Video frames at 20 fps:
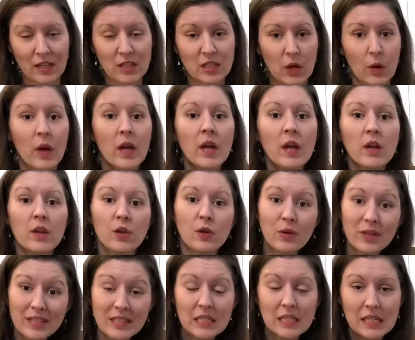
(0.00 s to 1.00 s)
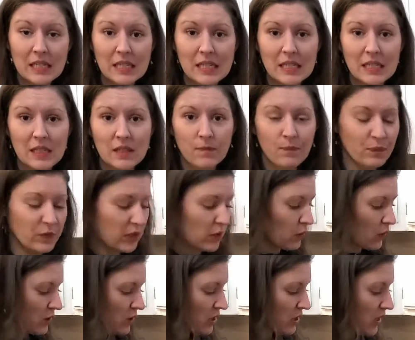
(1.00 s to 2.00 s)
So you can season
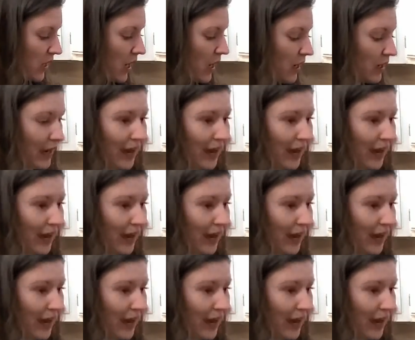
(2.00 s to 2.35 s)
your stock